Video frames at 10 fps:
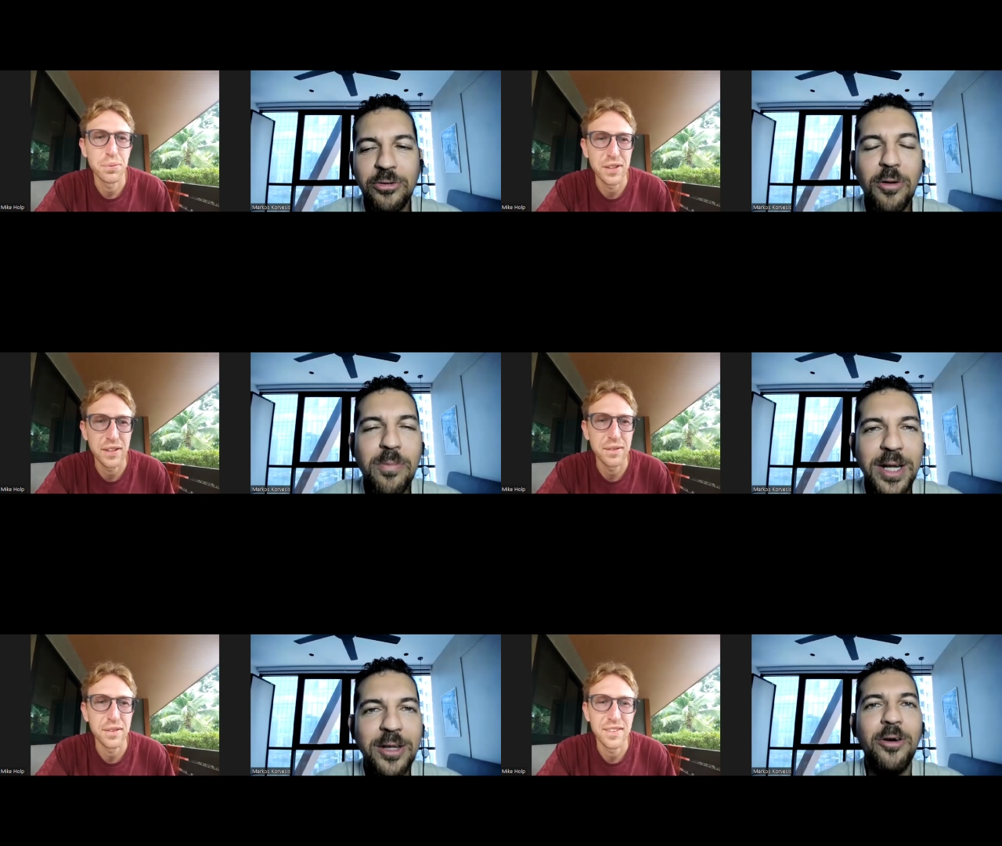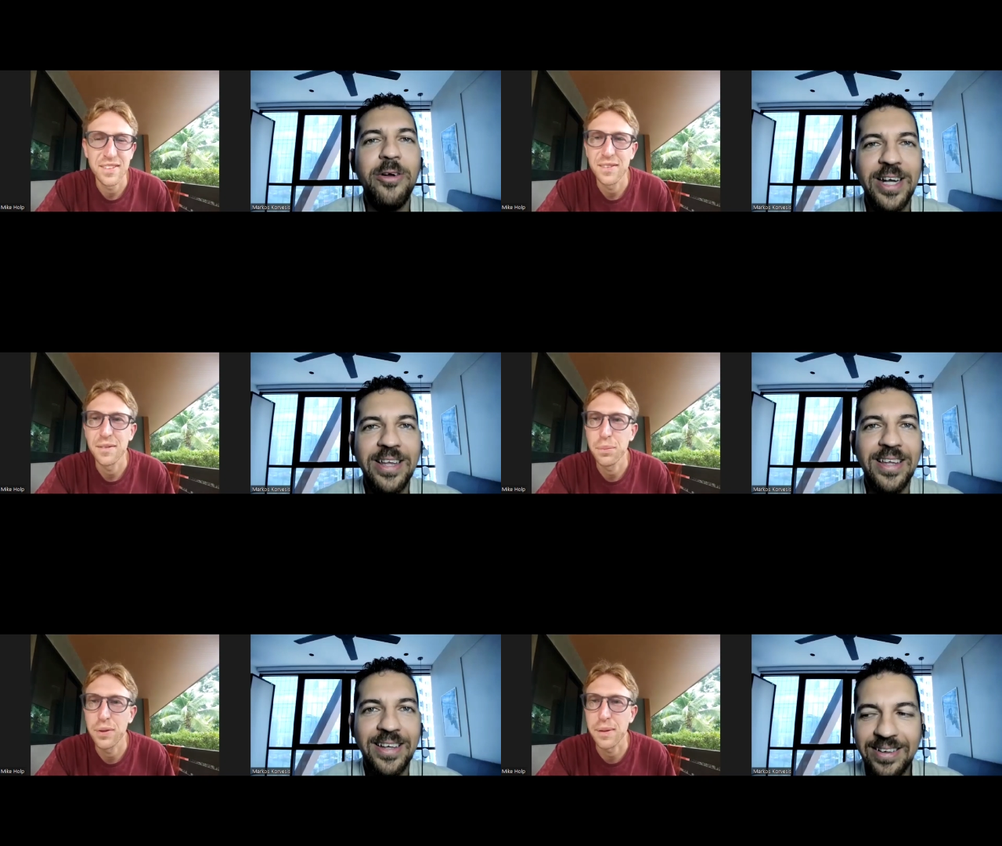Speaker 1: so pretty, many
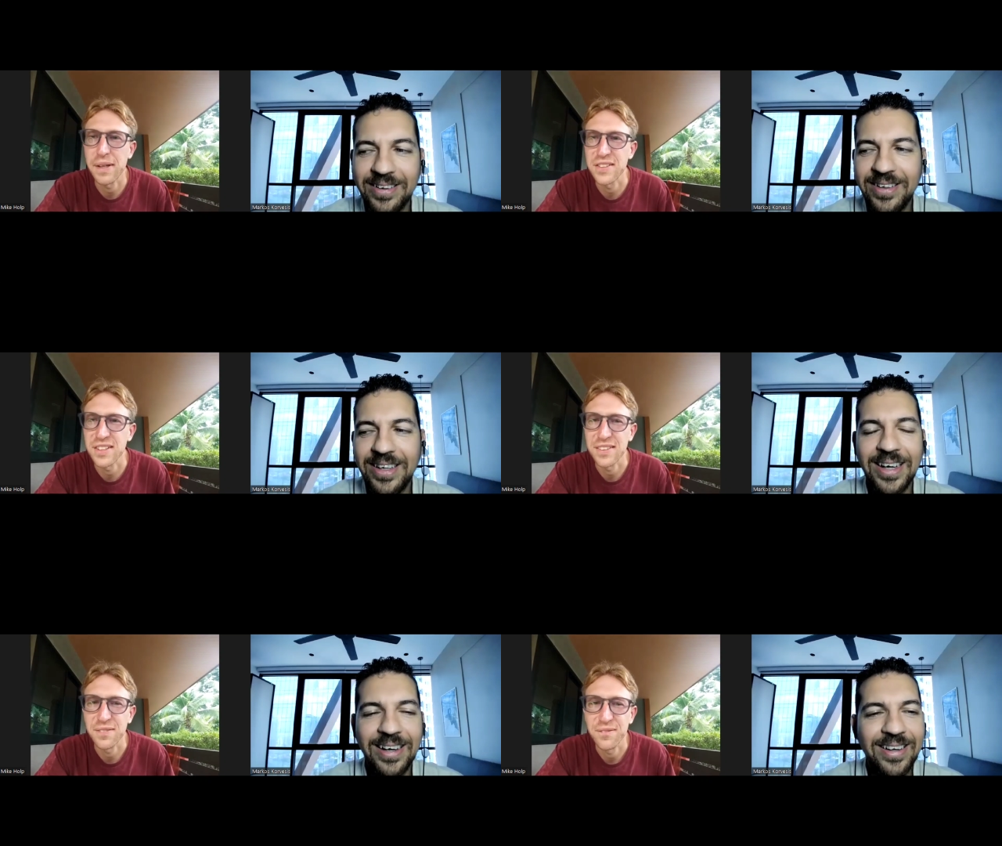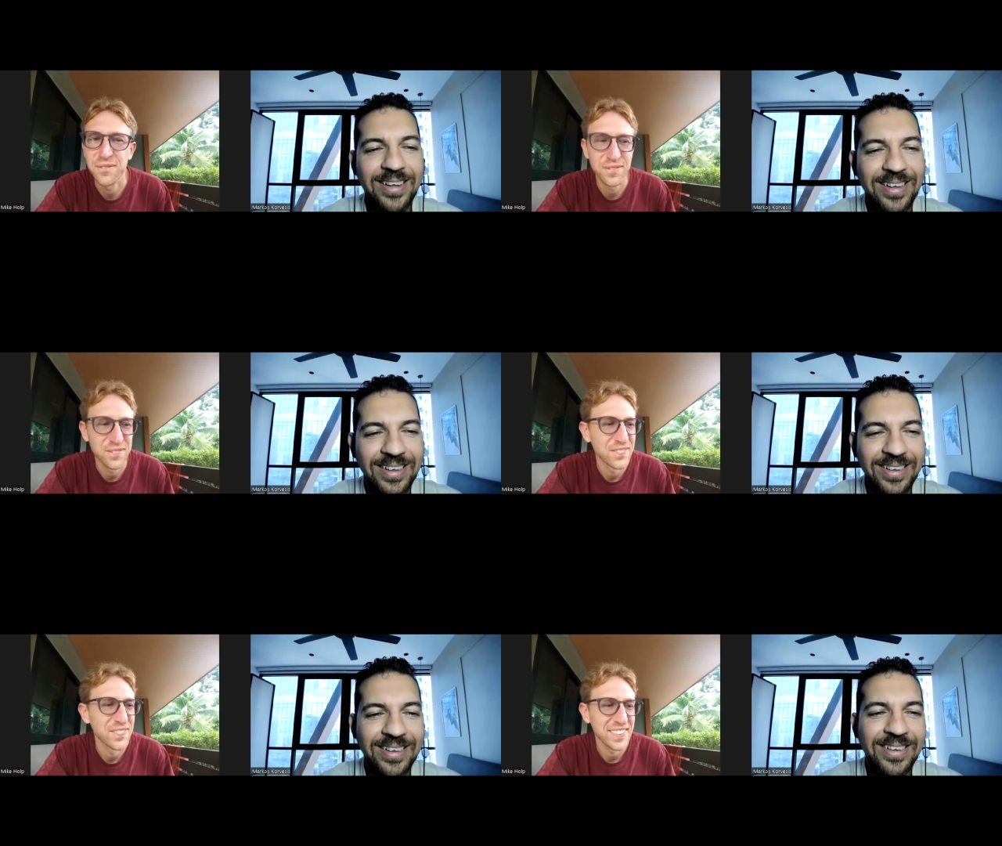already. Amazing. Yeah,